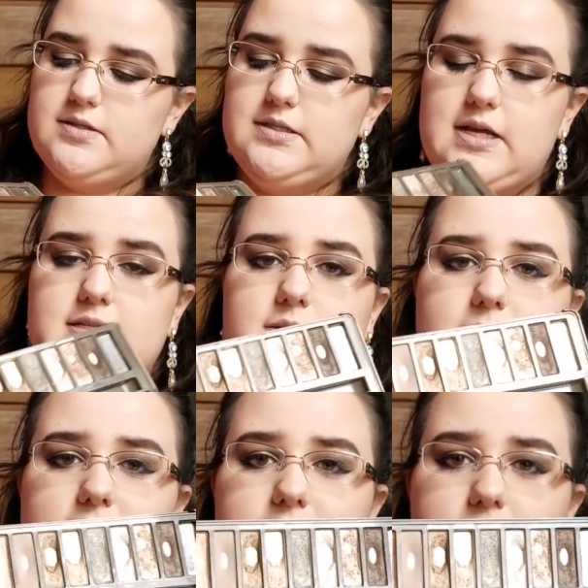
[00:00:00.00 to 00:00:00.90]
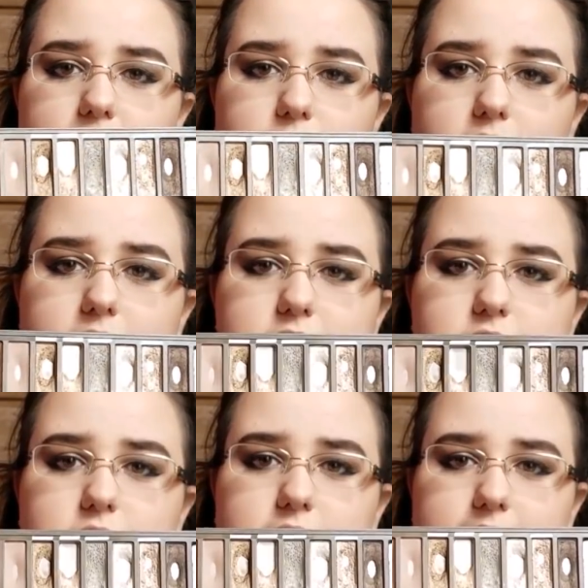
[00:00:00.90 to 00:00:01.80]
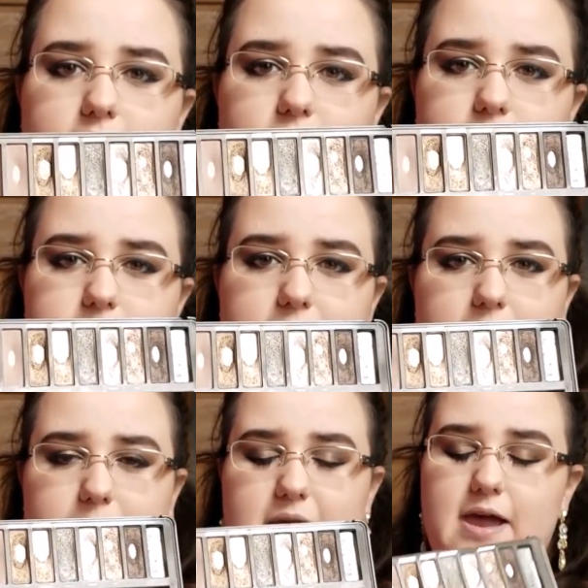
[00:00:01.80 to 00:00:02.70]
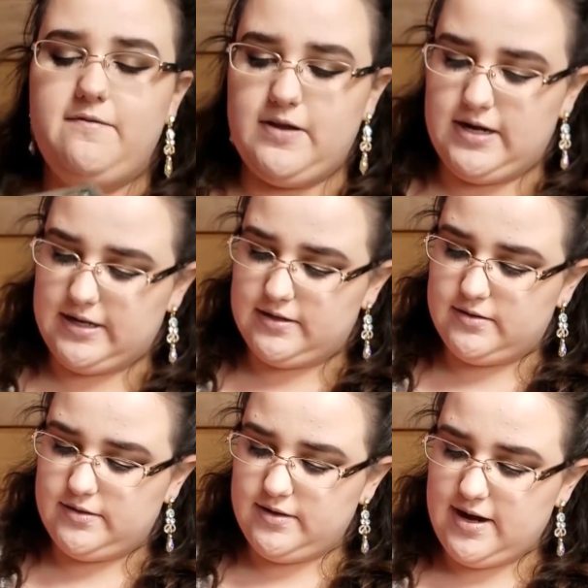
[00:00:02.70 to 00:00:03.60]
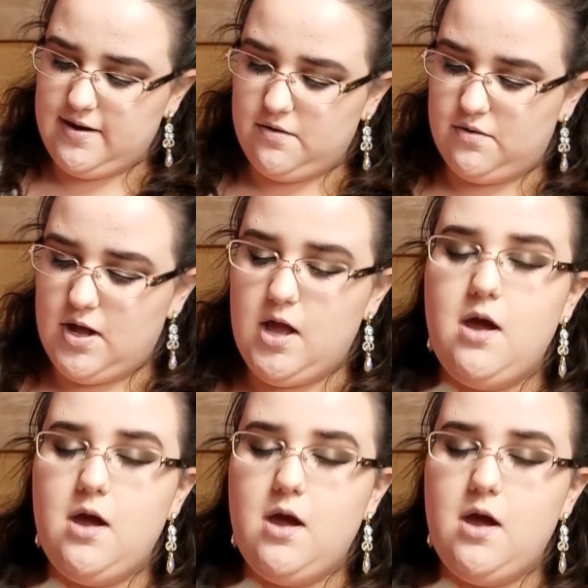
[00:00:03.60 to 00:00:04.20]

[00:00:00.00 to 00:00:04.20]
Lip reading: Suspect, I wanted to clear out the top half, and I cleared out